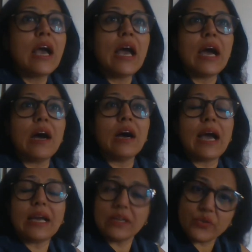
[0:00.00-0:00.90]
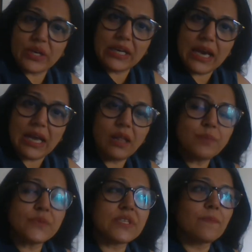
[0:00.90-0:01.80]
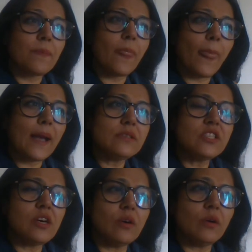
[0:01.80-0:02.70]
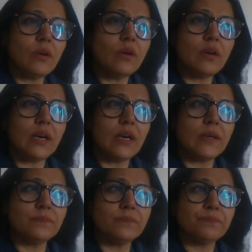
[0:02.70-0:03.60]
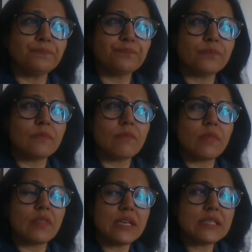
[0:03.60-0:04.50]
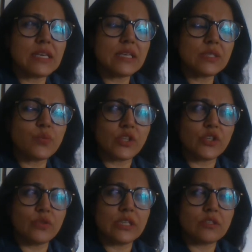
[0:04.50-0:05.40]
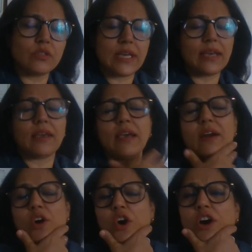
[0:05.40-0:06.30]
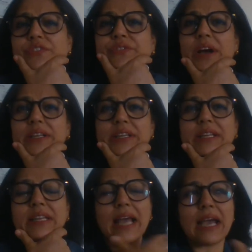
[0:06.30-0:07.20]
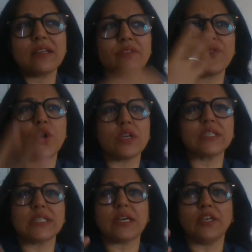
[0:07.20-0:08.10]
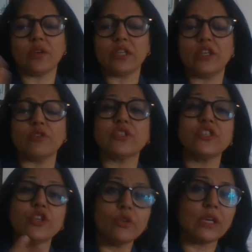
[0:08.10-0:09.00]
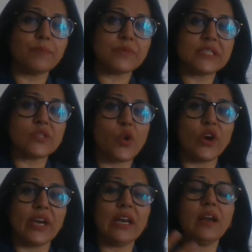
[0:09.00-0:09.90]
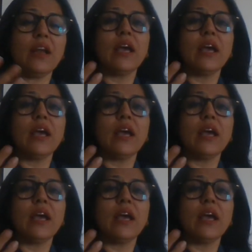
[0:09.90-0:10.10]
uh, and it really helps. So um, this is what you need to take care of. Other than that, of course, uh, you can use eucalyptus oil